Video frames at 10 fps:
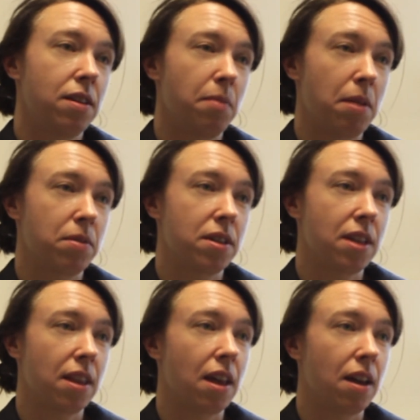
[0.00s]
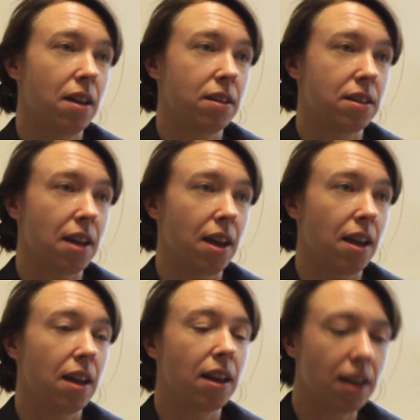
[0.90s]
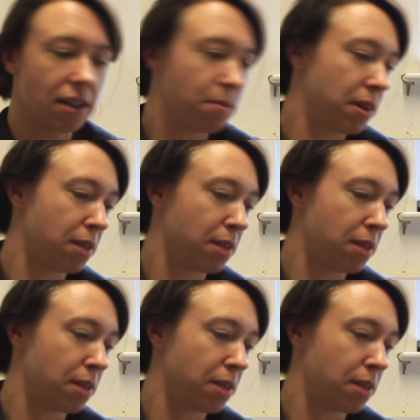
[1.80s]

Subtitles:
to be able to sit there and say, and it needs to be